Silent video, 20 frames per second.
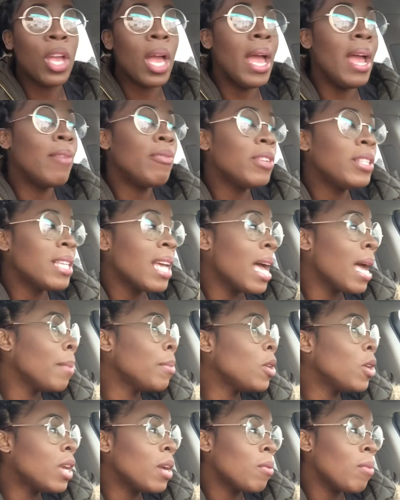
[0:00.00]
Every time
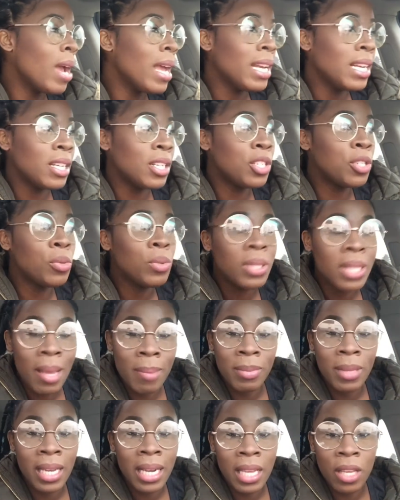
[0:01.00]
you get ready to do
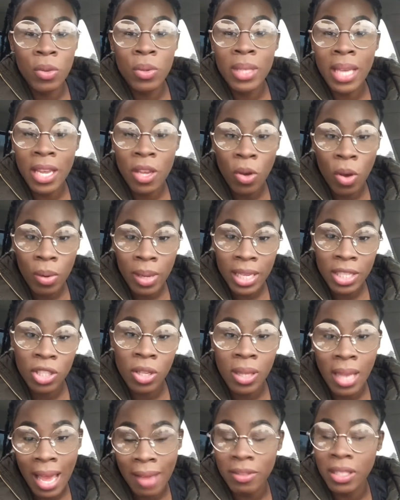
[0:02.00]
something and you say you're going to get
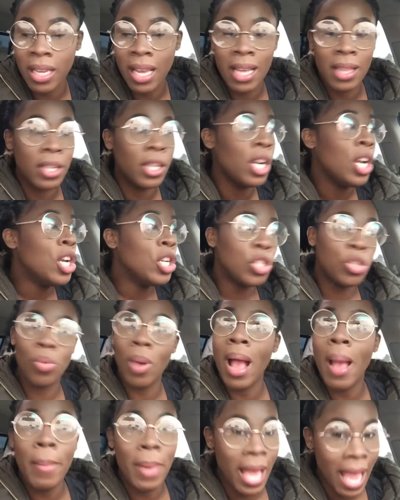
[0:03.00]
your life together,
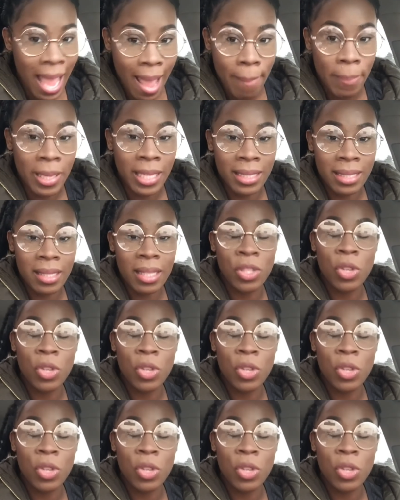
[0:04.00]
drama happens.